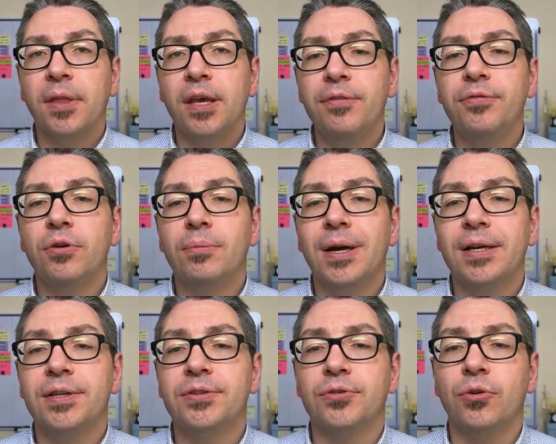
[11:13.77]
If your
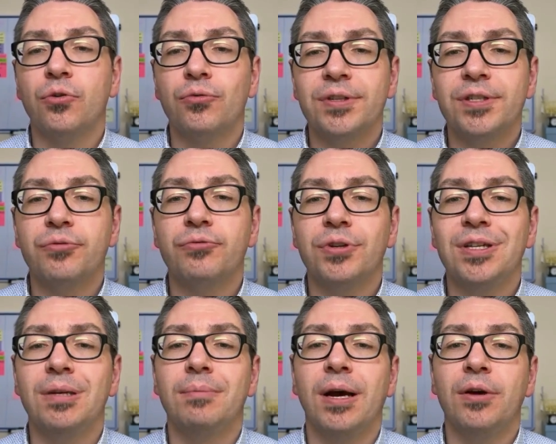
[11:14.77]
Mac is already
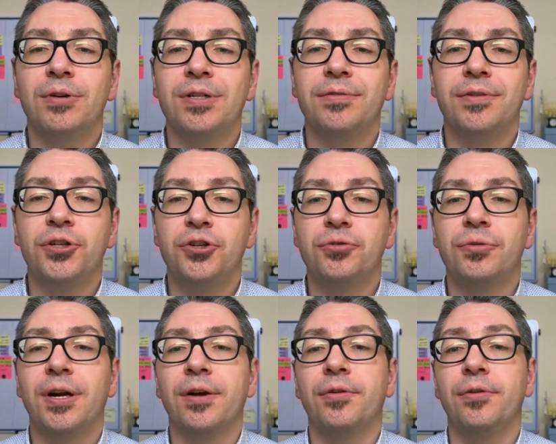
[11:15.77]
running macOS
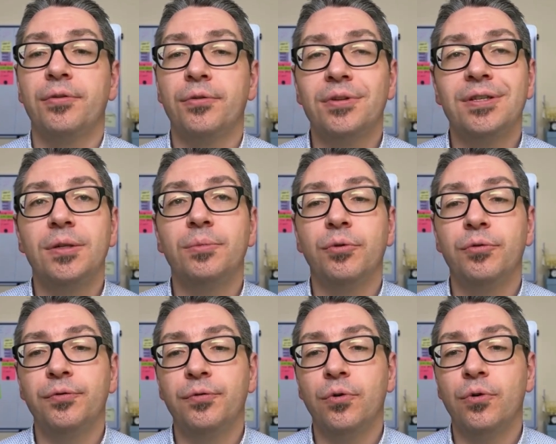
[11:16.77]
Ventura
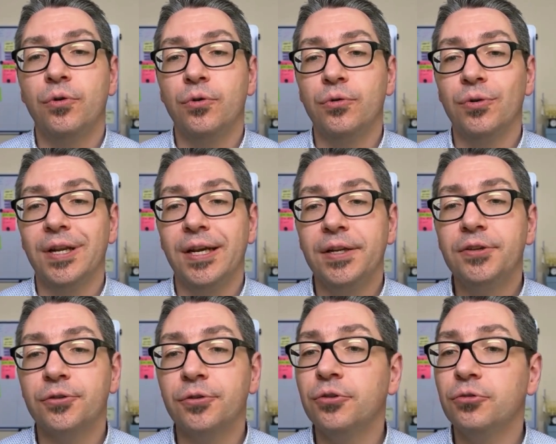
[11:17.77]
13.4 or
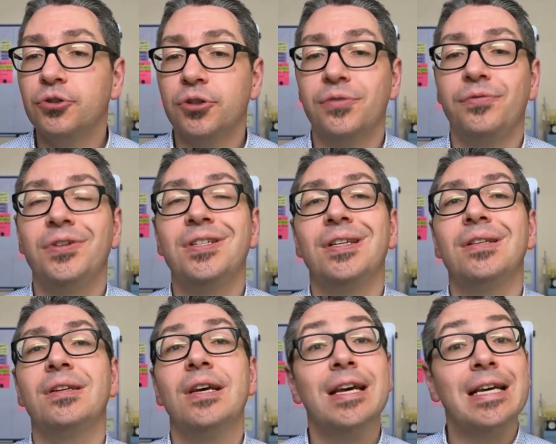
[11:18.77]
later, you just
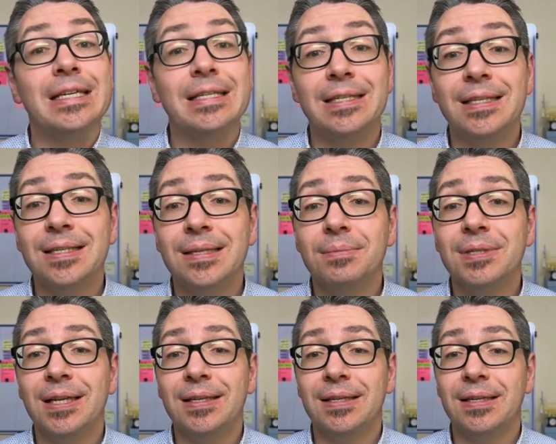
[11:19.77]
visit System
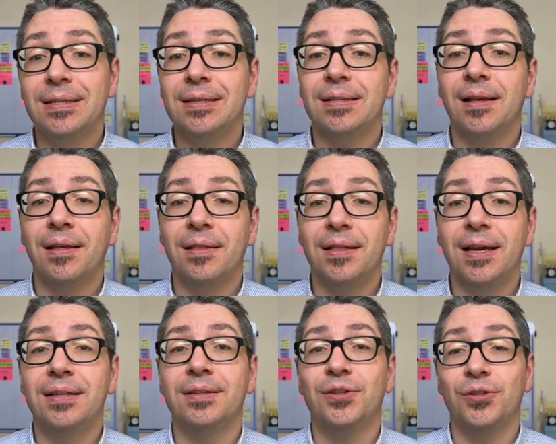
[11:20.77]
Settings,
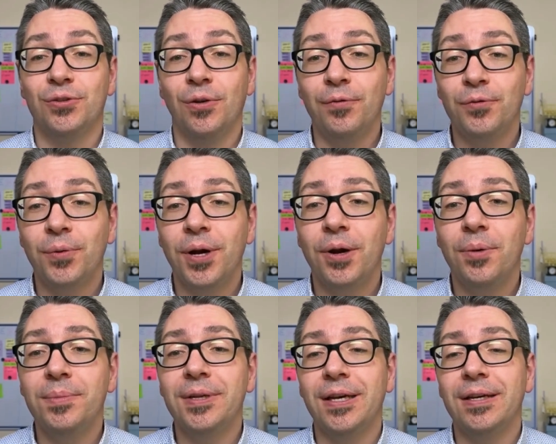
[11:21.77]
then Software
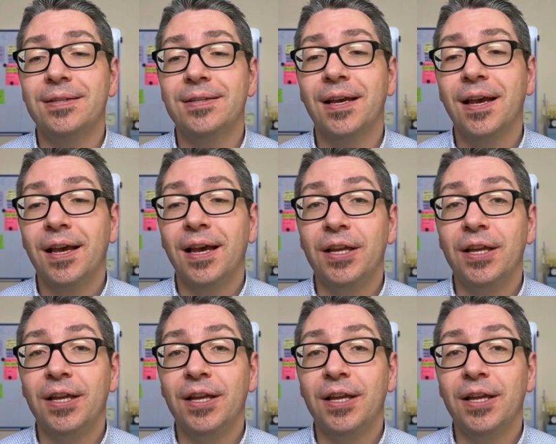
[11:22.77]
Updates,